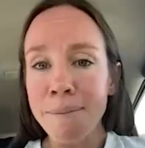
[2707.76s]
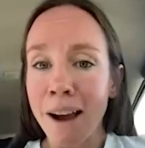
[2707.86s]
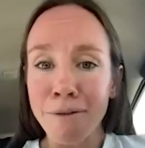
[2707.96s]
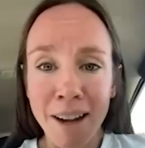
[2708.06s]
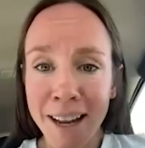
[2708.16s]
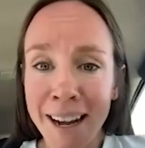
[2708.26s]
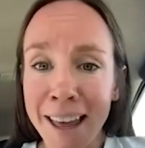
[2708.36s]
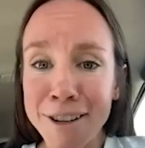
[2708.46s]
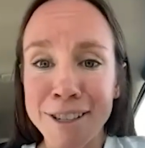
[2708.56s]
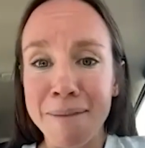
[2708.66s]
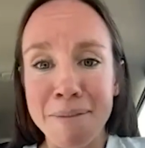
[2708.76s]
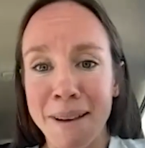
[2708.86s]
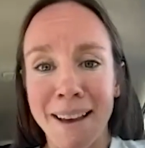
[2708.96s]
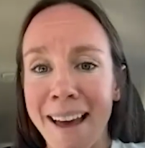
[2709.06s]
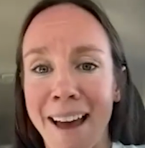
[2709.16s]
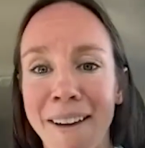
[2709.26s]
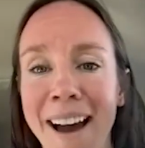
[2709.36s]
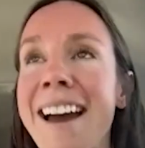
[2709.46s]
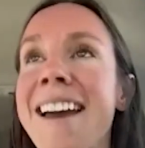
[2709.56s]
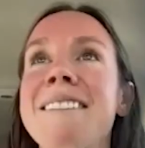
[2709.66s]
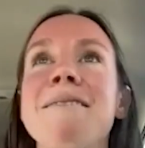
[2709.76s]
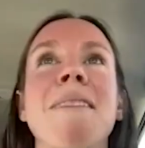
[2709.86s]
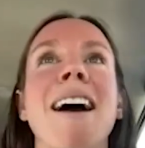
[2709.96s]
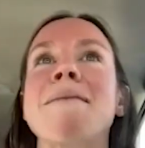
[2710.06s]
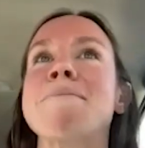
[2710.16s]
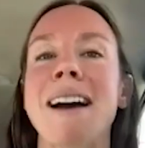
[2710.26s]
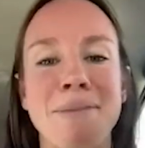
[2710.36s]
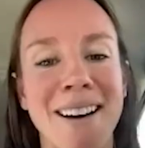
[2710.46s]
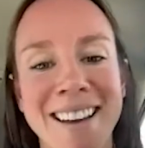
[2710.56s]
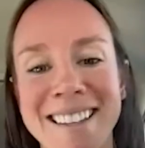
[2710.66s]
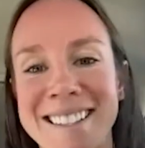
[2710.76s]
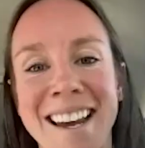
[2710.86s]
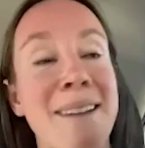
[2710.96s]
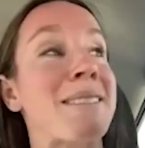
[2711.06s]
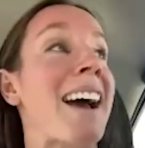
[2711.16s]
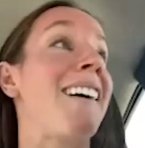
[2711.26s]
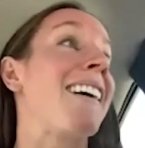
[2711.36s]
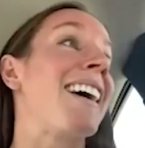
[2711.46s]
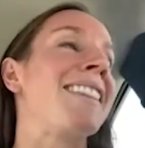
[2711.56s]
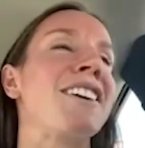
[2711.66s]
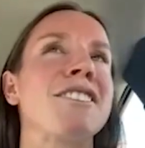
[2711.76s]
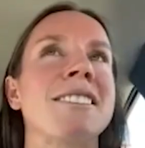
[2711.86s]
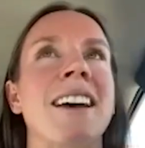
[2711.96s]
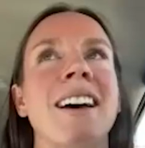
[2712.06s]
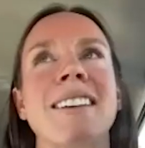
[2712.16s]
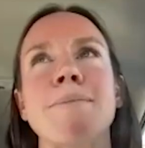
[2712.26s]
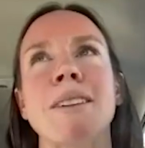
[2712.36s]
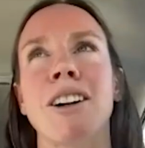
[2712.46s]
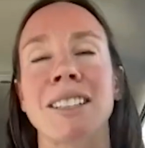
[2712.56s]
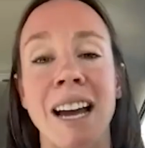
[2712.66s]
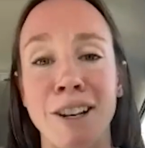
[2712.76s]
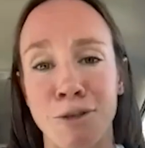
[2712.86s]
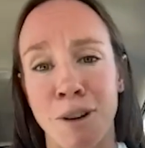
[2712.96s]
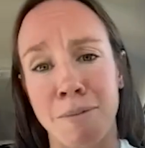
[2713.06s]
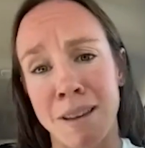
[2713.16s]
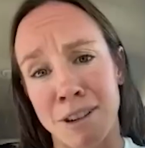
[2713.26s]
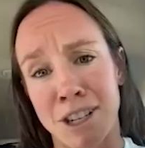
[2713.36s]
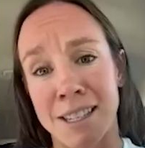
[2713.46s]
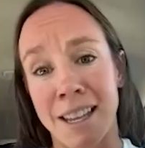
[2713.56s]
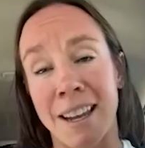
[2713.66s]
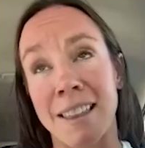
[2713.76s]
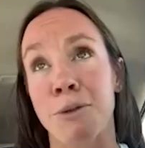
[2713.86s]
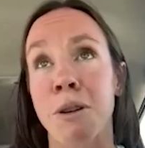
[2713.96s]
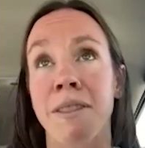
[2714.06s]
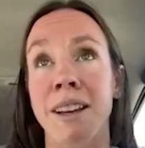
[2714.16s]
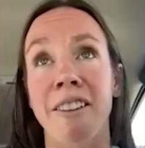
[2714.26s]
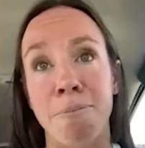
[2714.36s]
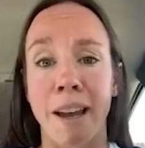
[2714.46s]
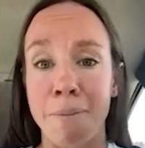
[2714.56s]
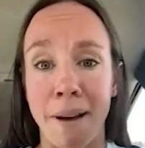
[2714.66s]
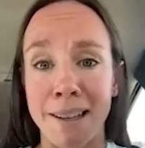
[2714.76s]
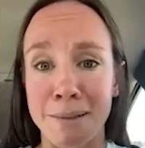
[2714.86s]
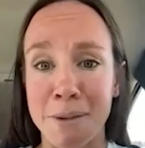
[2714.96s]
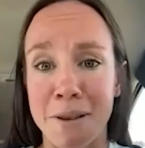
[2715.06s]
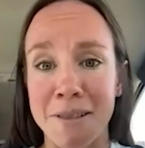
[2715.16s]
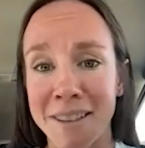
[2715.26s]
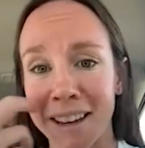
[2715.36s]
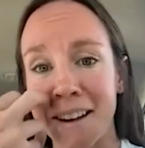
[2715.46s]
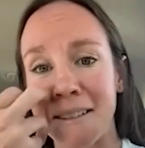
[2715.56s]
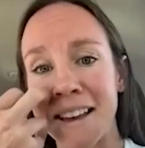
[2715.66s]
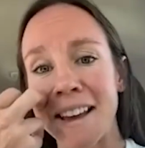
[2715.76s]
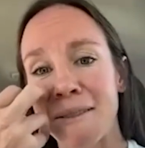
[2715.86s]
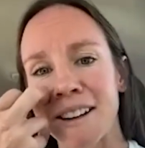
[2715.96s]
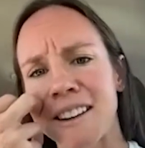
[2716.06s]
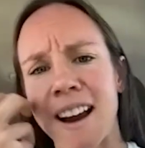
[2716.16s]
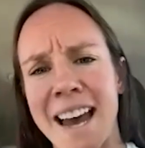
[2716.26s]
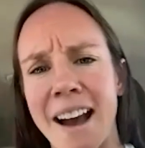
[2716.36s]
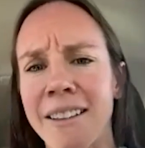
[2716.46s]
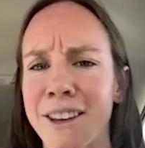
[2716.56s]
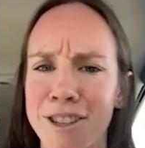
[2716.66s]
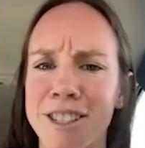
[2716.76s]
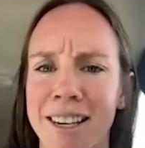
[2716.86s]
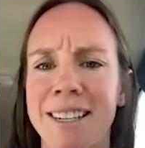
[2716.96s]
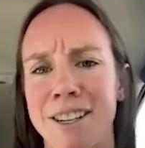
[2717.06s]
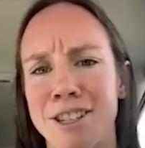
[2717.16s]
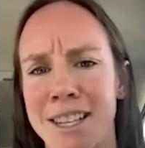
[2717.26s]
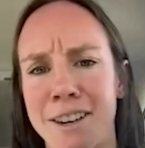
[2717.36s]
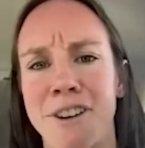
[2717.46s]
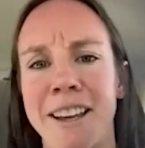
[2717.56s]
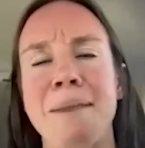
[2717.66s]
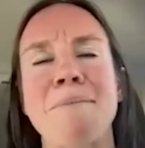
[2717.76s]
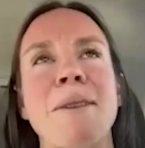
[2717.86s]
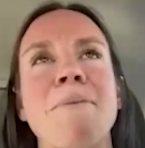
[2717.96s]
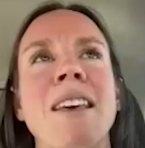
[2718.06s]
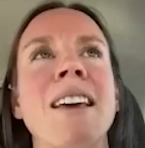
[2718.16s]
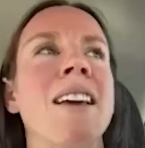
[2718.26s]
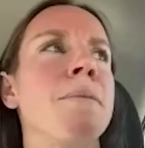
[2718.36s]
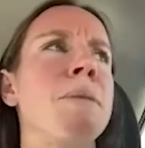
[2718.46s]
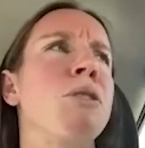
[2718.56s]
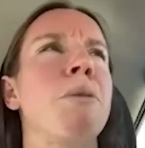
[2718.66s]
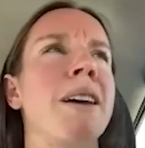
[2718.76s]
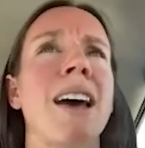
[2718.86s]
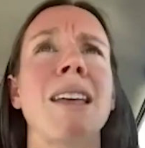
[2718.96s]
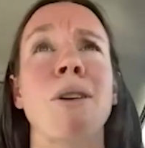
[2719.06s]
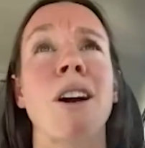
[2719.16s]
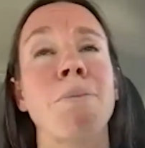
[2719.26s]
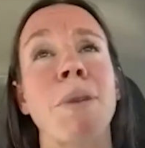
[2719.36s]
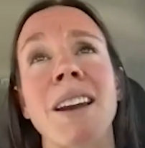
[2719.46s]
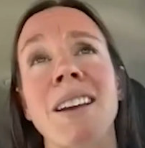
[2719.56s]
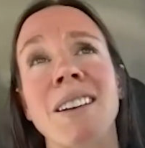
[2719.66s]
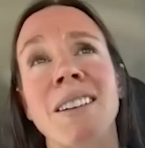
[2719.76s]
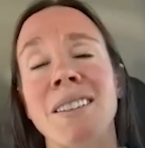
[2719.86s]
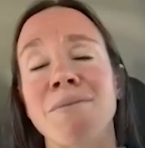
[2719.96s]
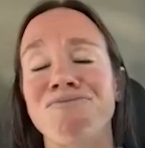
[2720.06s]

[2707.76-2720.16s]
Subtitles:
not running another step in my life. I mean, my body is tapped out, and there's something called touch rugby, which is like the equivalent of pickup basketball, where it's not tackling, you just touch, it's a different game, but people go play that at the park. But, I